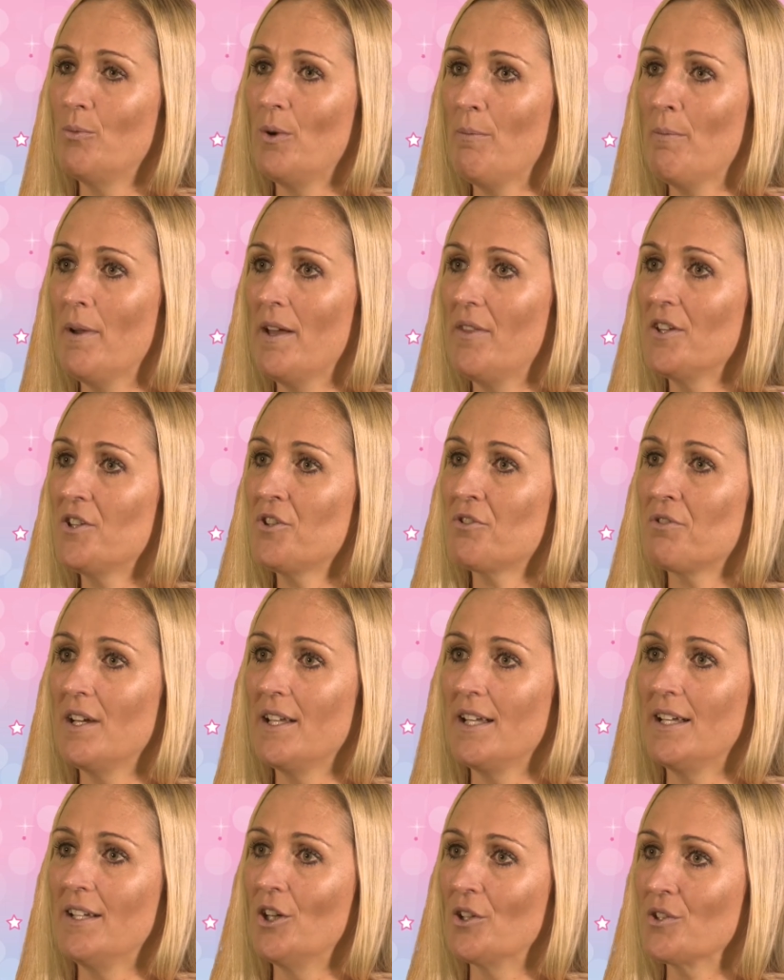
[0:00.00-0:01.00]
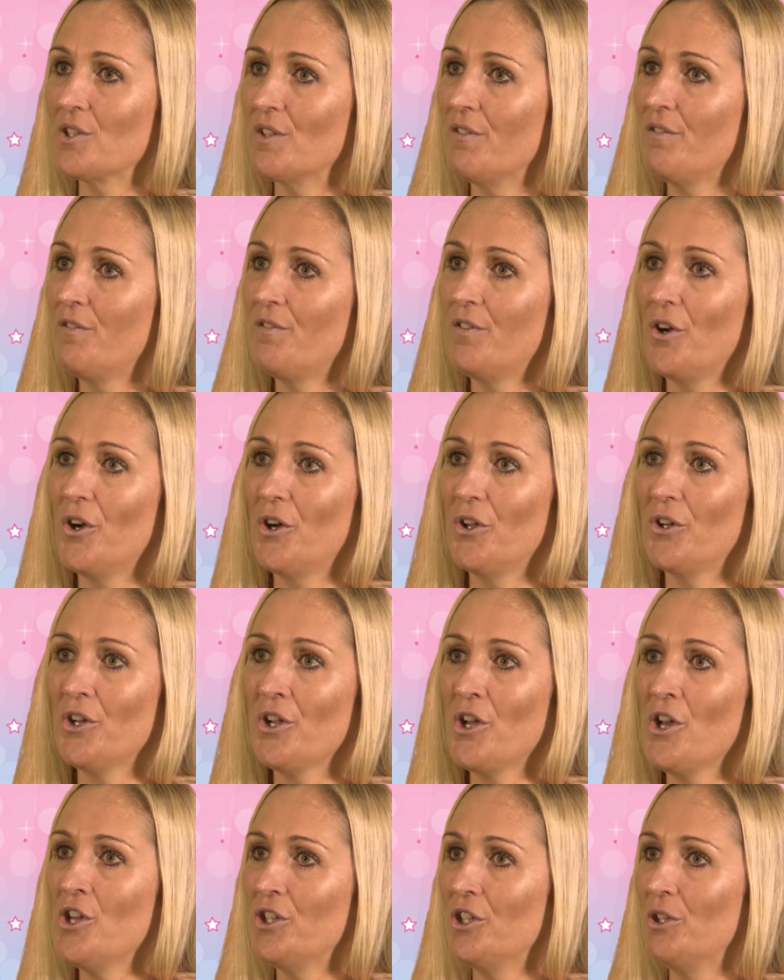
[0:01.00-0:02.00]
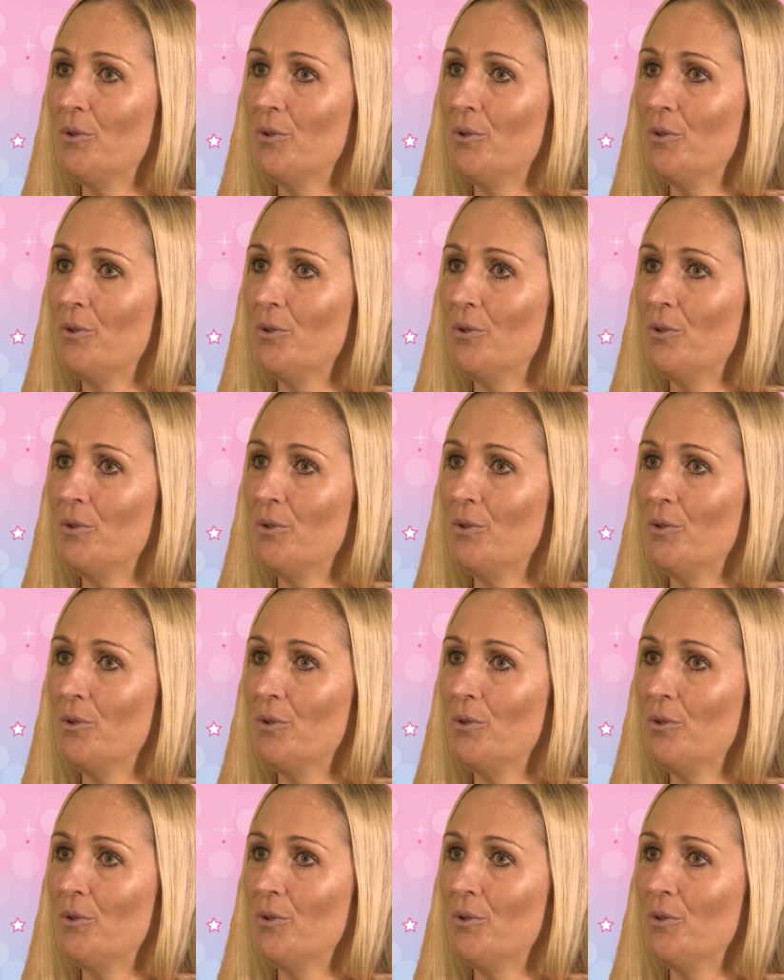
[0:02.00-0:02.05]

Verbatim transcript: We make the training lots of fun.